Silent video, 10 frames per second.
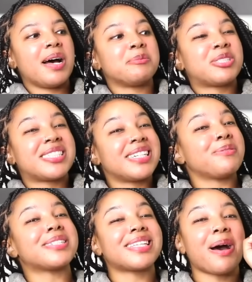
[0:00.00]
She
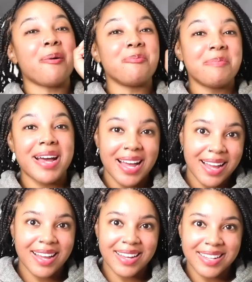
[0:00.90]
was a
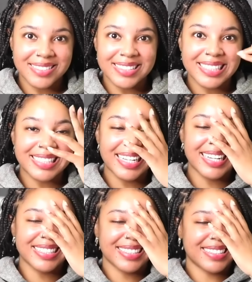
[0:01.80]
mess. The
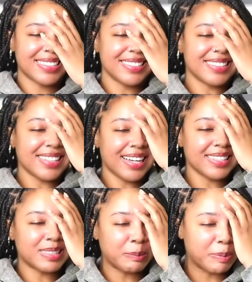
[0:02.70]
things that she
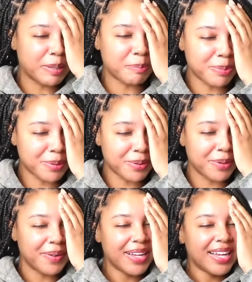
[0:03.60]
said to
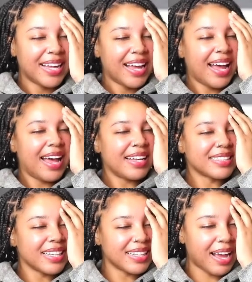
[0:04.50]
people,
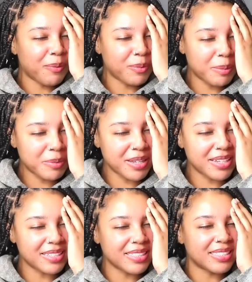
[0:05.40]
asking that
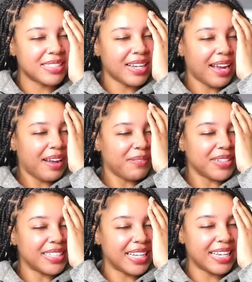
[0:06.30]
woman, did she
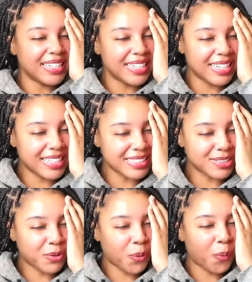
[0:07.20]
have an ED,
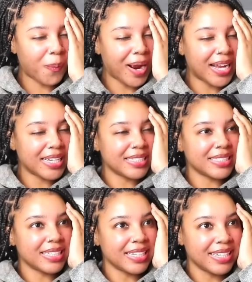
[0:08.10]
is
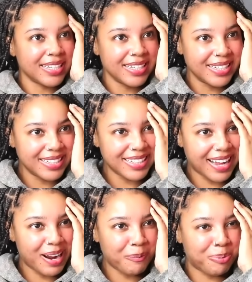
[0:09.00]
crazy.
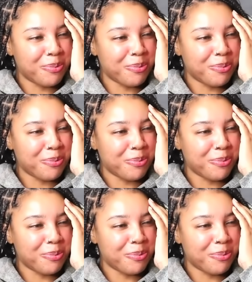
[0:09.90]
Like,